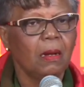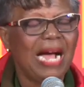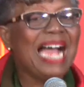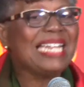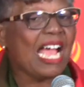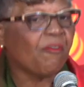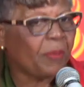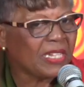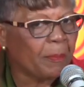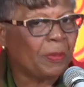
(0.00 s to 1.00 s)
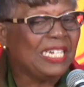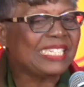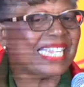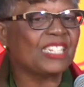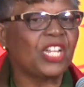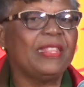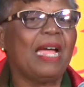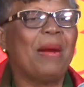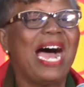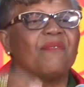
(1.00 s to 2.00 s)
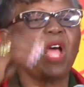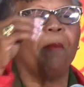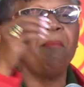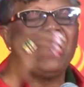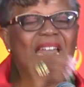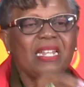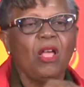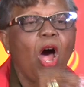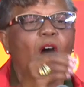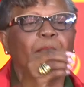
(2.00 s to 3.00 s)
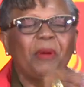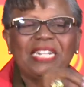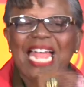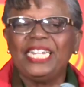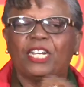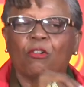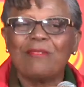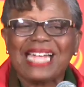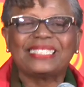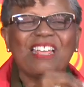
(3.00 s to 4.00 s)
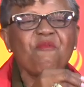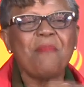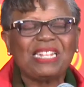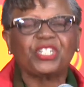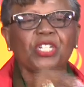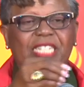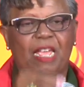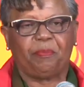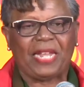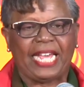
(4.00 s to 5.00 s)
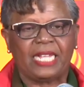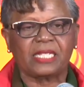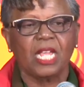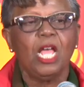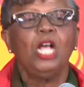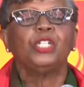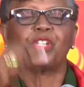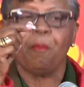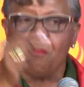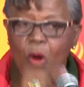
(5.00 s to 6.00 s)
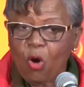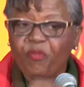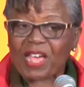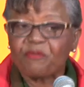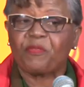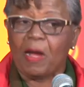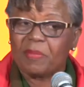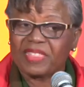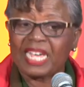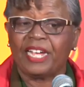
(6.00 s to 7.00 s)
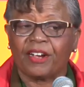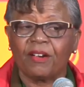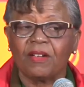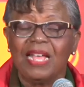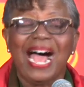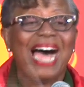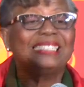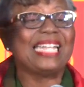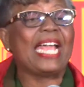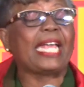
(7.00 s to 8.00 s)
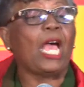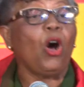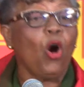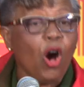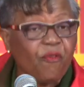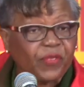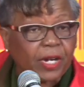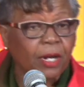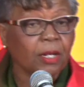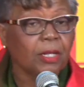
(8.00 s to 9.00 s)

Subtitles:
And they have put the police station there, but have not made or put any corrective measures in place to move it from there and take it over